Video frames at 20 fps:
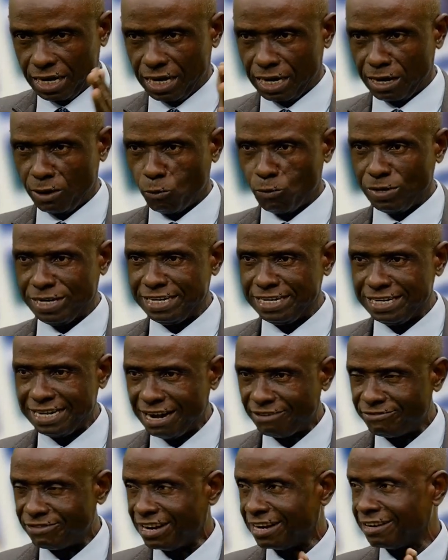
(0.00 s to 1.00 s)
within the
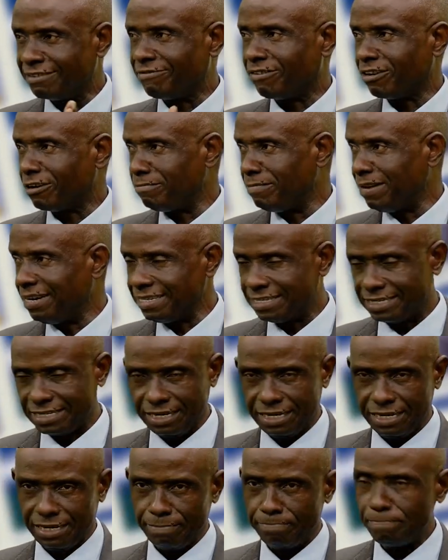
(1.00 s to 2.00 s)
African Development
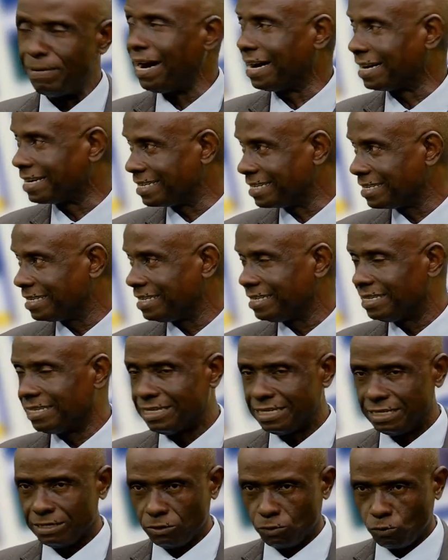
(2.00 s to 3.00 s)
Bank,
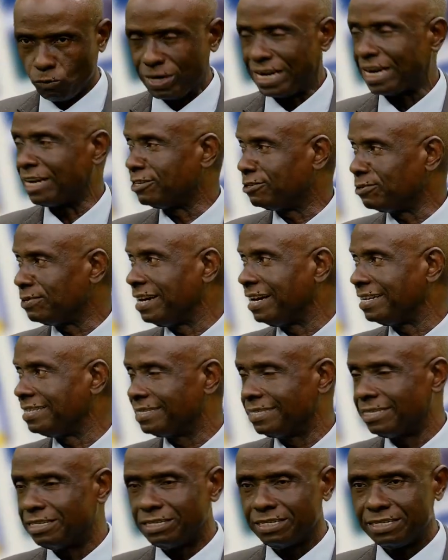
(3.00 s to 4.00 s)
we can do that.
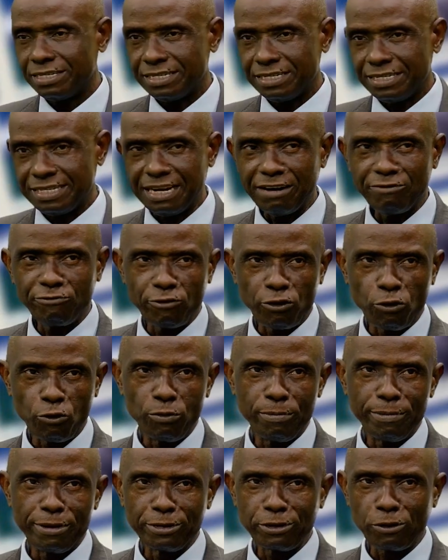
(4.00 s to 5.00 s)
Therefore,
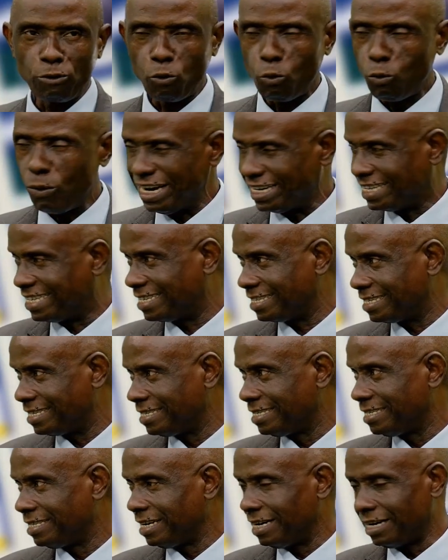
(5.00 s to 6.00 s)
we may not wait
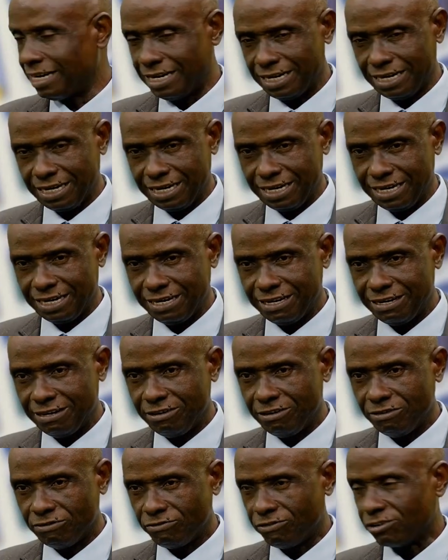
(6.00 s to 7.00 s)

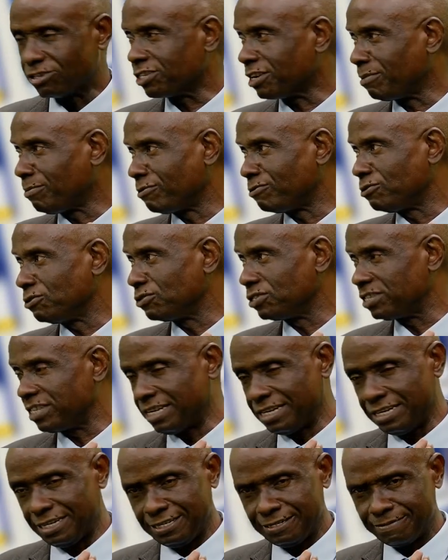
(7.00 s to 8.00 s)
for some of
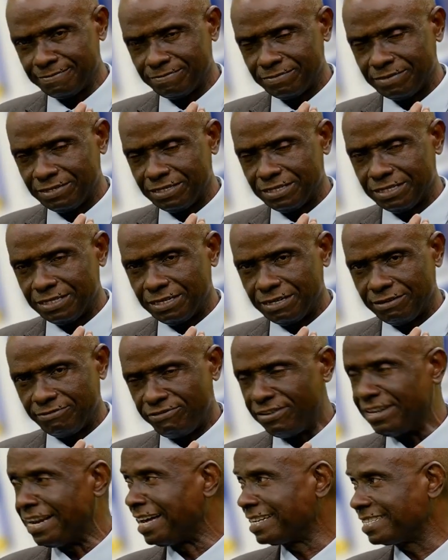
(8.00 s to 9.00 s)
those
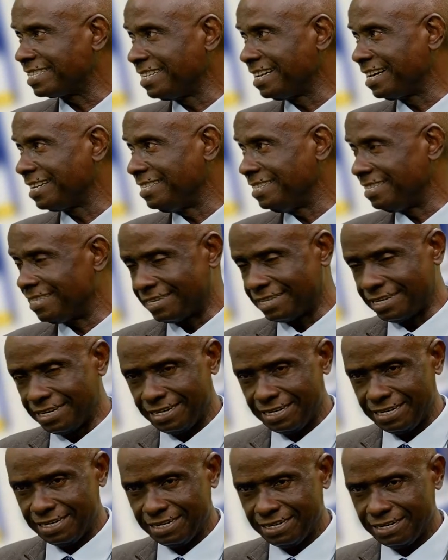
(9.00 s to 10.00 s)
financing that
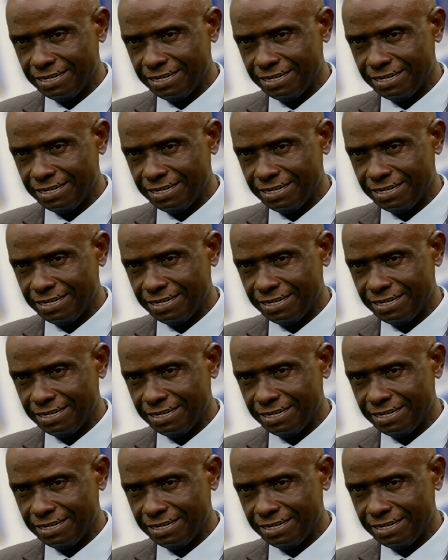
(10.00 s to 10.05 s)
is